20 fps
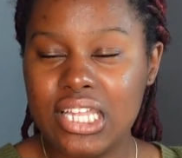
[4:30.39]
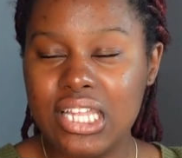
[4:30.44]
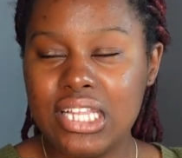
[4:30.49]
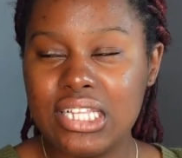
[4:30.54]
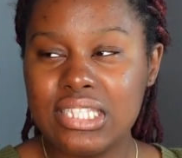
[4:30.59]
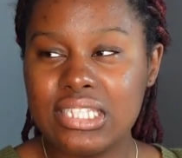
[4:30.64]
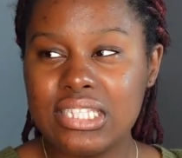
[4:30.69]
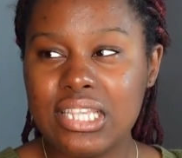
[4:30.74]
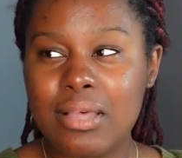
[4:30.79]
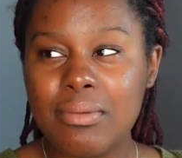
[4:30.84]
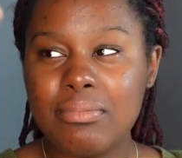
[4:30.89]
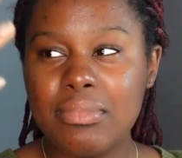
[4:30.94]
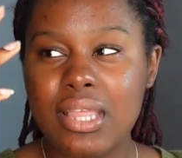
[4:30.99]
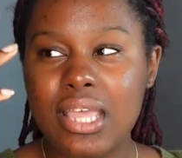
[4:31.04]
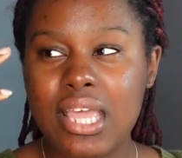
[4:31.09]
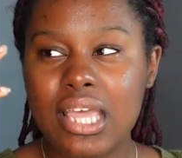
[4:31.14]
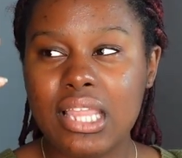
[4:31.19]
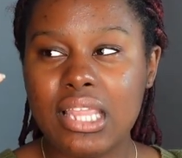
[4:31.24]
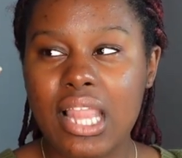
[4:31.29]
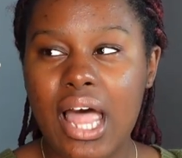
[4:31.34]

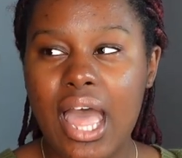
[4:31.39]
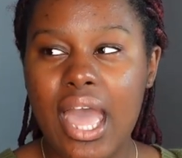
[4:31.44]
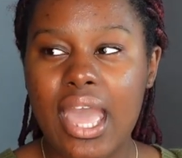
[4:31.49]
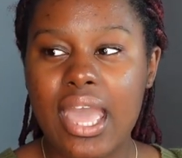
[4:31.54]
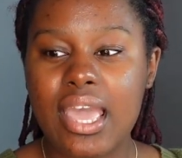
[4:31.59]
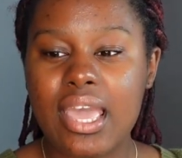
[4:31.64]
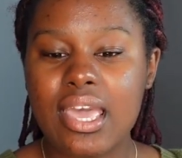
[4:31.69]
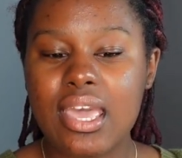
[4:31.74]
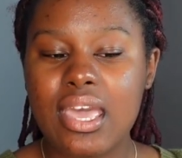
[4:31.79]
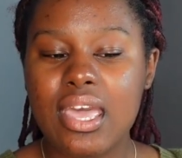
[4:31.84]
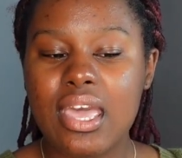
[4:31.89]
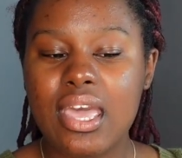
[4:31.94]
something like